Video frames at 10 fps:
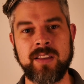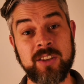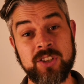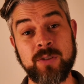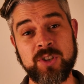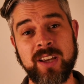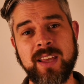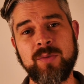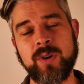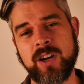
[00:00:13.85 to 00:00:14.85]
The subject
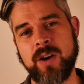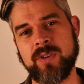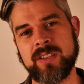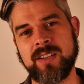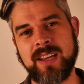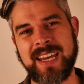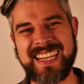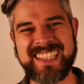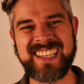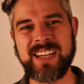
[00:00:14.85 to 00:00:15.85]
that we're covering today
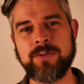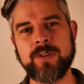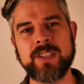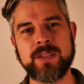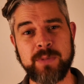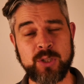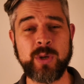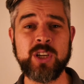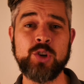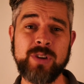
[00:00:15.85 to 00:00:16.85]
is the difference
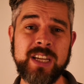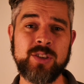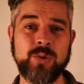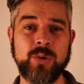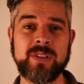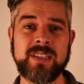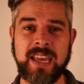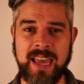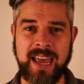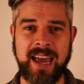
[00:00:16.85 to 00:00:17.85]
between Greek thought
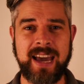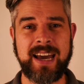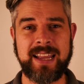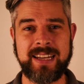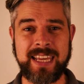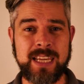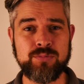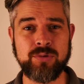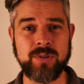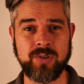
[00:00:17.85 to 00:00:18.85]
and
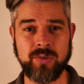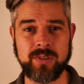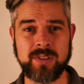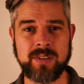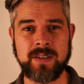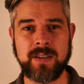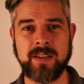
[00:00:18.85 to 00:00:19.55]
Hebrew thought.